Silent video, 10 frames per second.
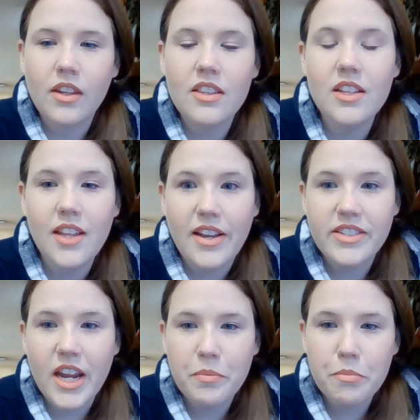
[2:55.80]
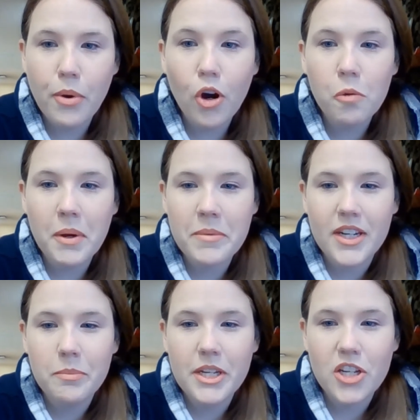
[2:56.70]
The last type of poem I'm going
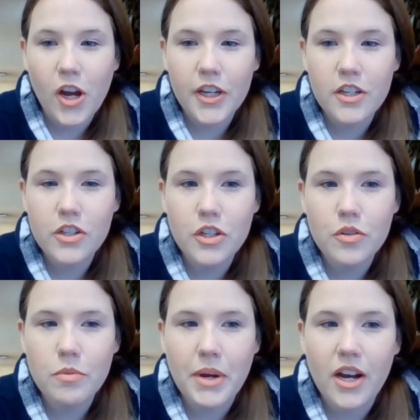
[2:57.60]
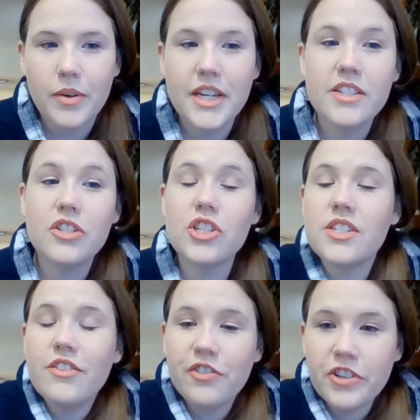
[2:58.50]
to be talking to you about is
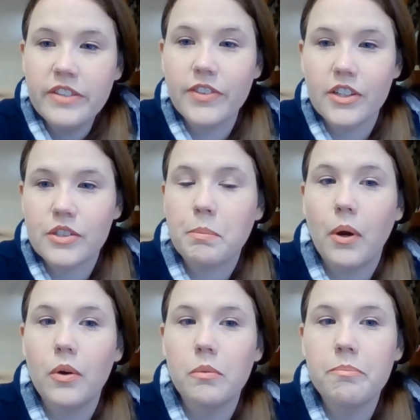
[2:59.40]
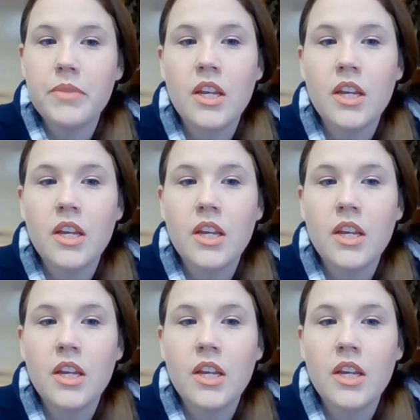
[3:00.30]
just a free verse poem.